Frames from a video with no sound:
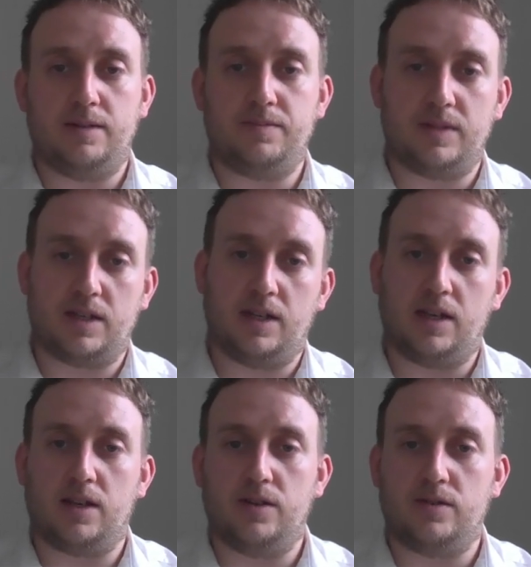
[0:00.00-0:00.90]
can
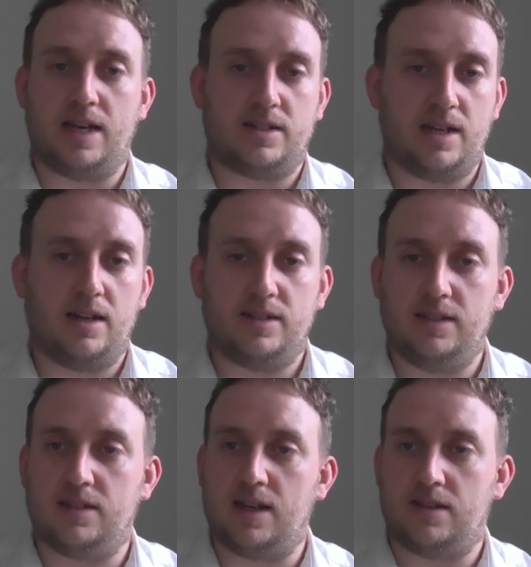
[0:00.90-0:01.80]
include
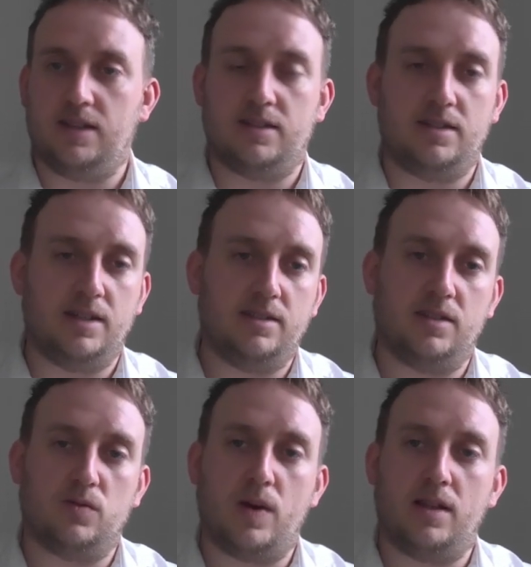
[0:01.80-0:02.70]
nationalities and ethnicities
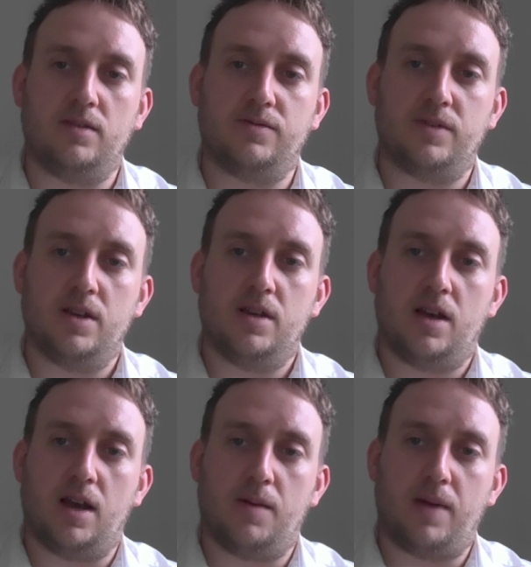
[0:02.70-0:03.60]
as well, of
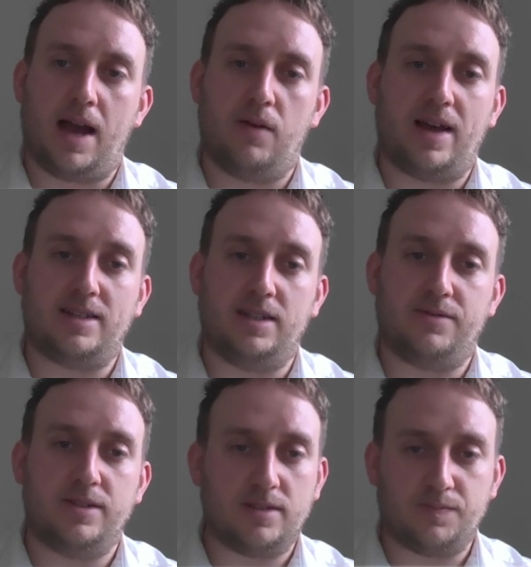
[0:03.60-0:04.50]
how that
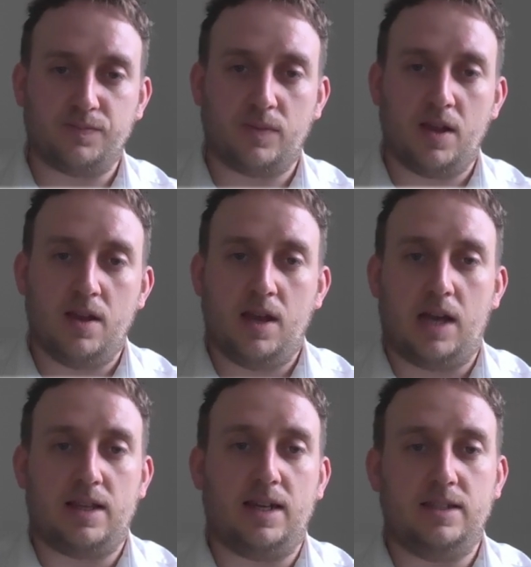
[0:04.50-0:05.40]
differs. And
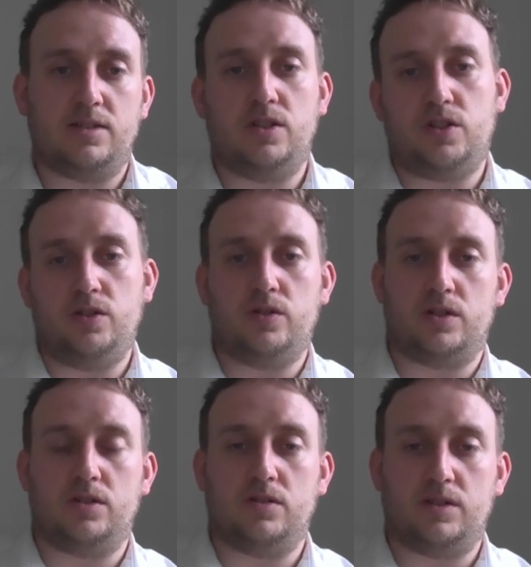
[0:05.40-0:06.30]
then
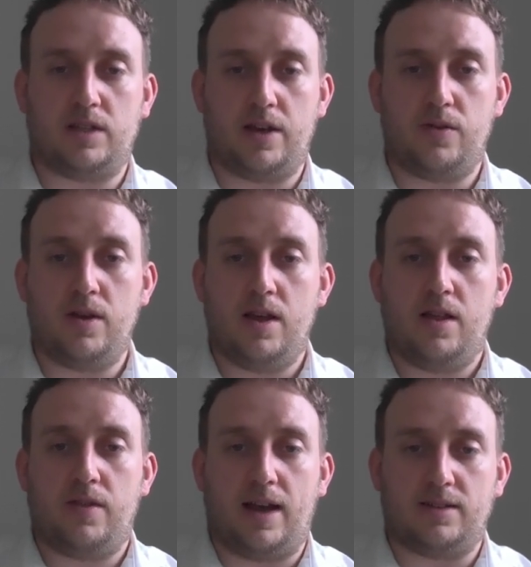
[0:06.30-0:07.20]
institutional, so
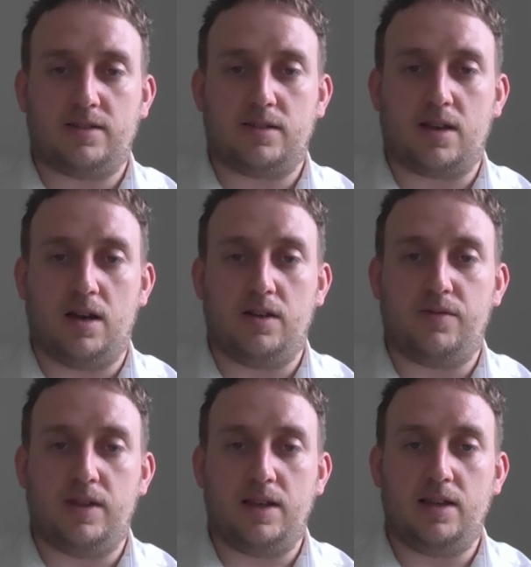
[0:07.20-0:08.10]
that's kind of
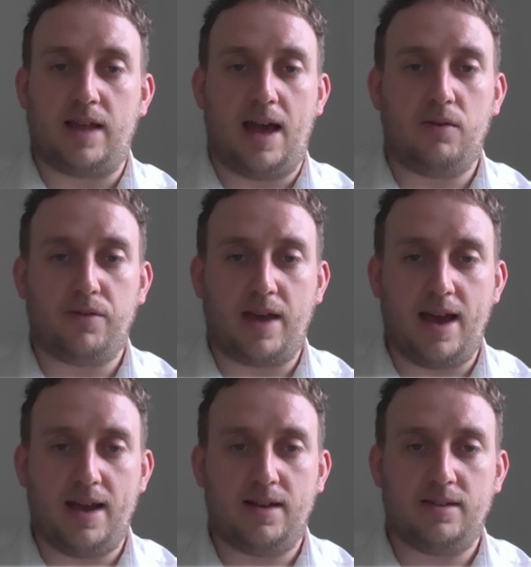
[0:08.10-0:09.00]
the
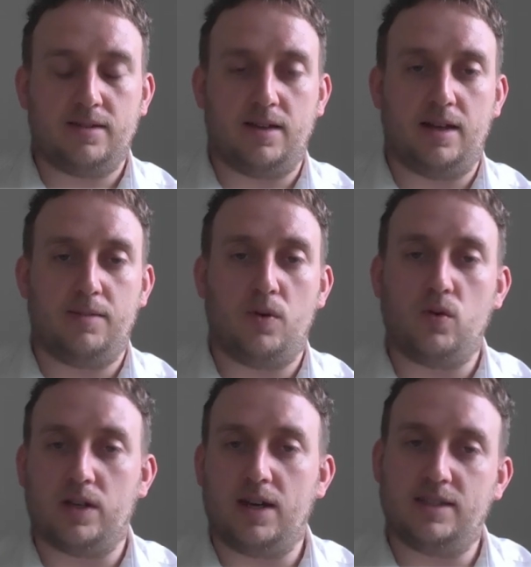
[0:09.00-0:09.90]
healthcare
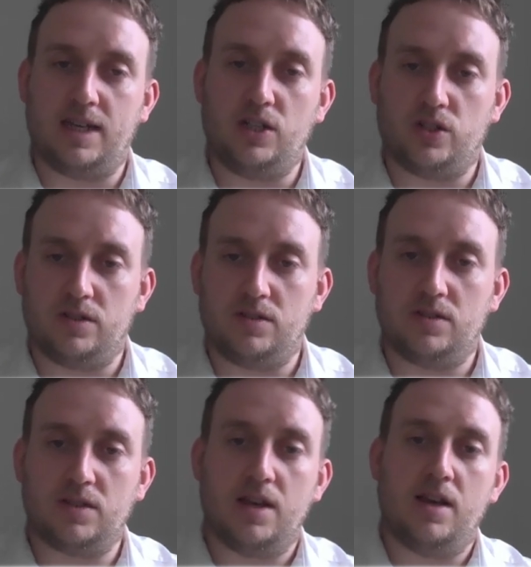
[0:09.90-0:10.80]

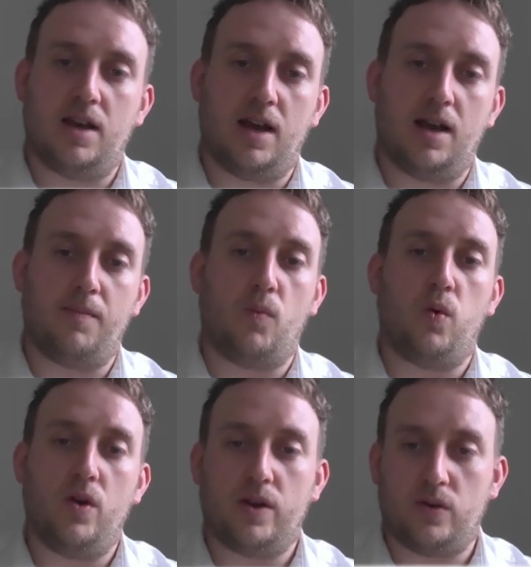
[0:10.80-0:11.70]
organisations,
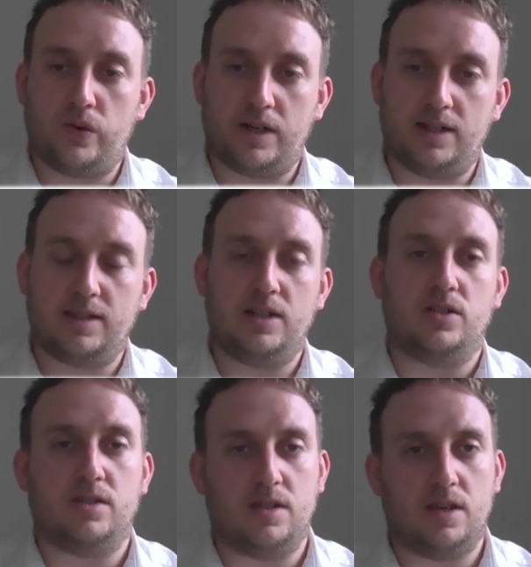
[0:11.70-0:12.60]
work
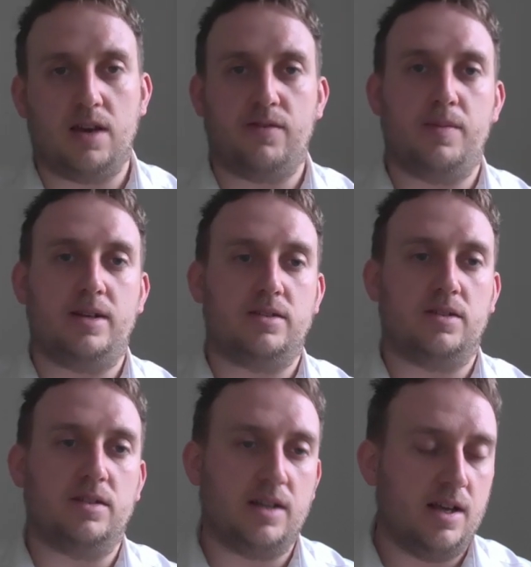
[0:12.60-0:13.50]
organisations, and the government,
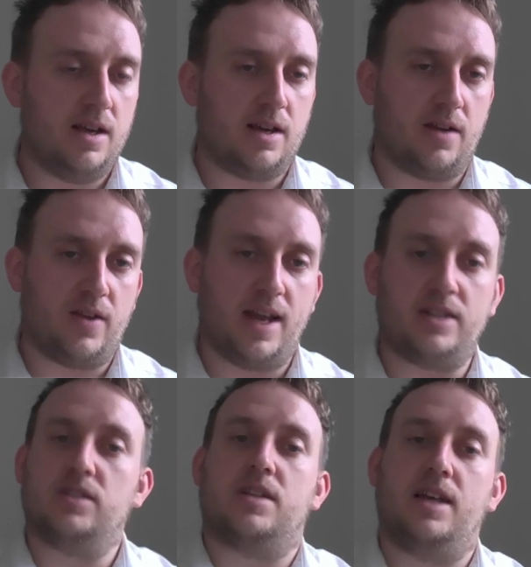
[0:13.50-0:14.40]
and kind of the
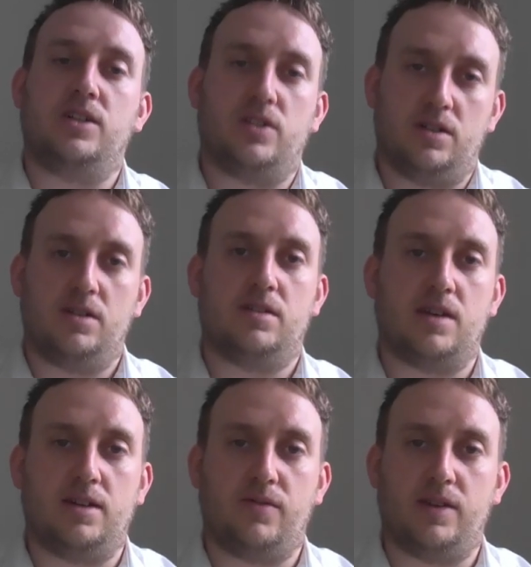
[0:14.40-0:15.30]
legislation
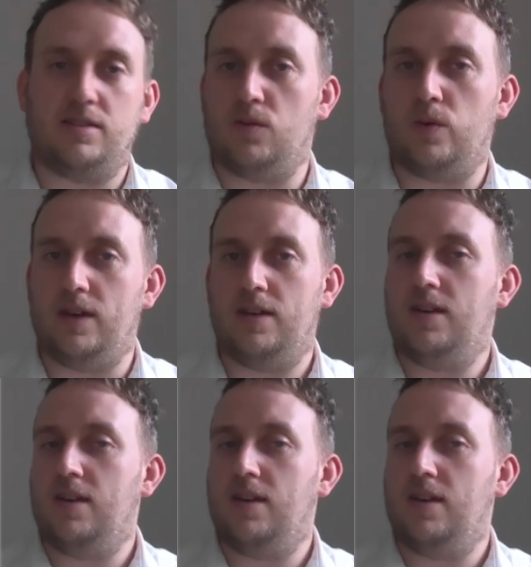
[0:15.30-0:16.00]
side of things that we're